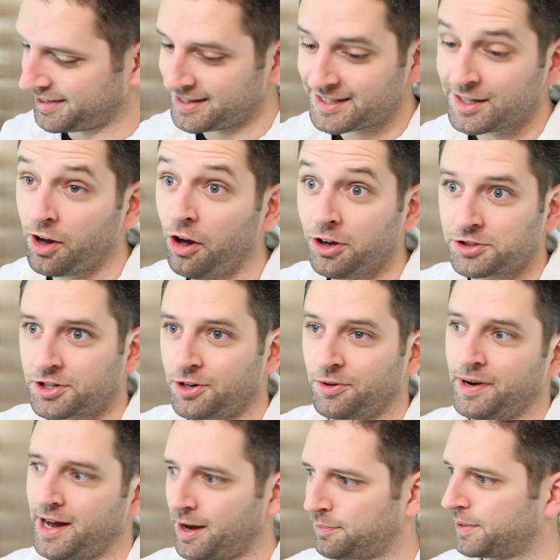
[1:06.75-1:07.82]
This also
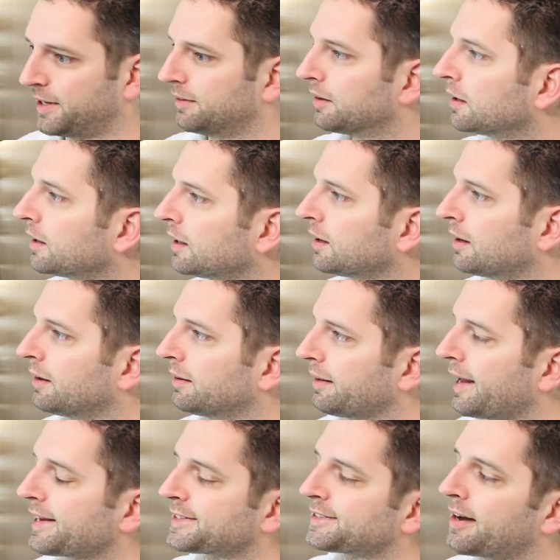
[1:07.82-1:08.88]
happened last